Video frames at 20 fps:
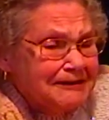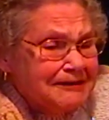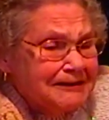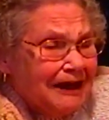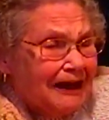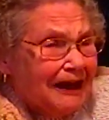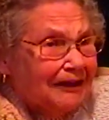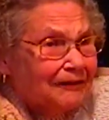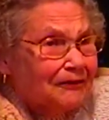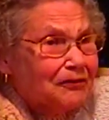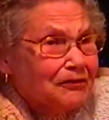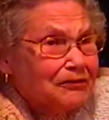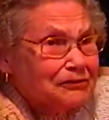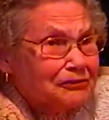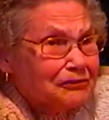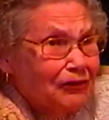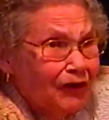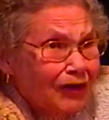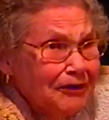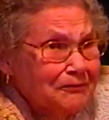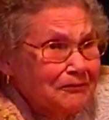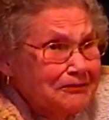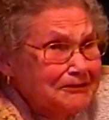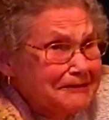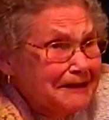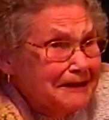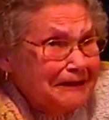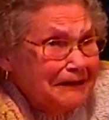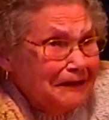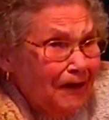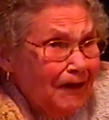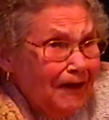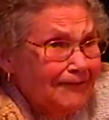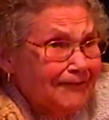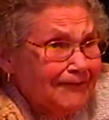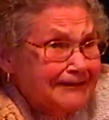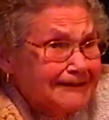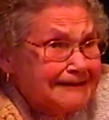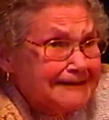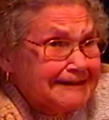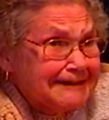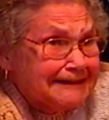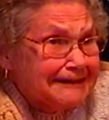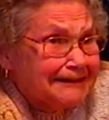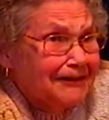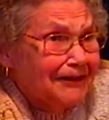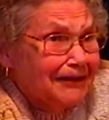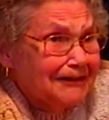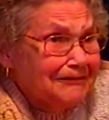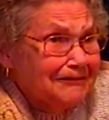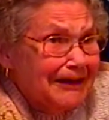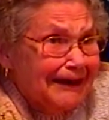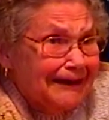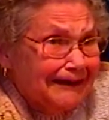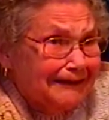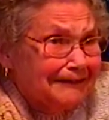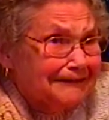And of course, Claude was in the office, and Claude